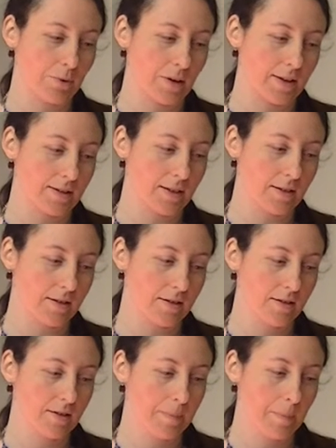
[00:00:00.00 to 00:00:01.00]

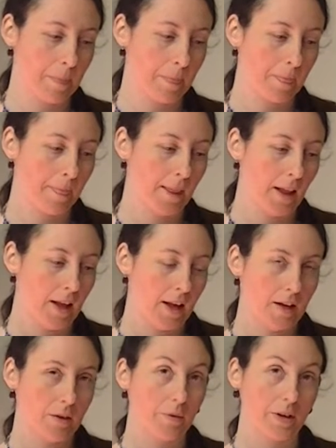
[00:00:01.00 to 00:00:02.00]
process
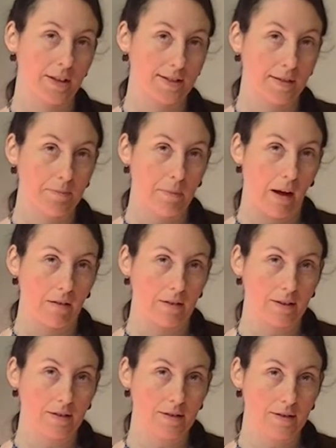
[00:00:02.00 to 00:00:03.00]
when it's in
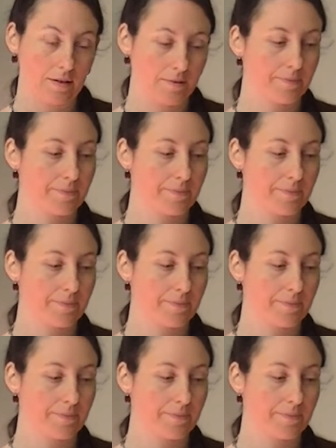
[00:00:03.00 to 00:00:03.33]
balance.